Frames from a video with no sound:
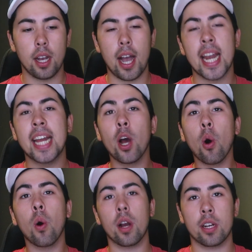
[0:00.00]
And I
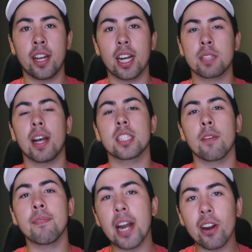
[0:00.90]
know Canucks fans are
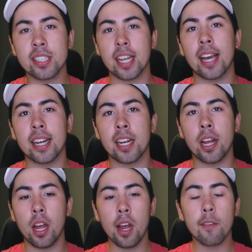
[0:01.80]
very excited
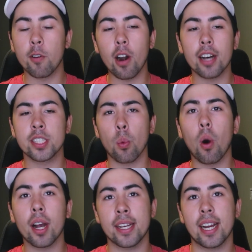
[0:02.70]
for us to
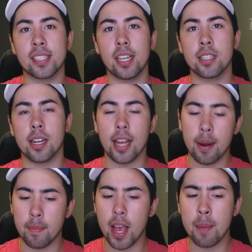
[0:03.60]
walk in next season
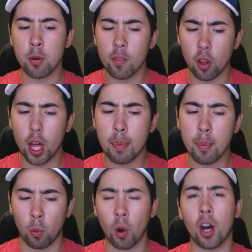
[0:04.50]
and prove a lot of
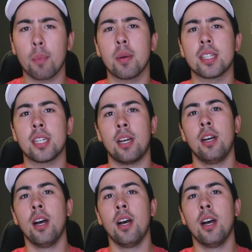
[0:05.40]
people wrong, but